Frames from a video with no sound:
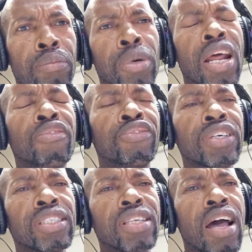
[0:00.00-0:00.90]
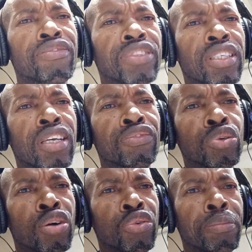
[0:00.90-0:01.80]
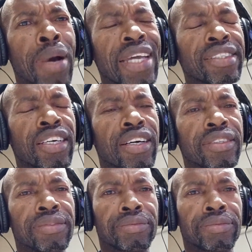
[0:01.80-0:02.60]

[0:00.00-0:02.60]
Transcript: But I first have to give you a reminder.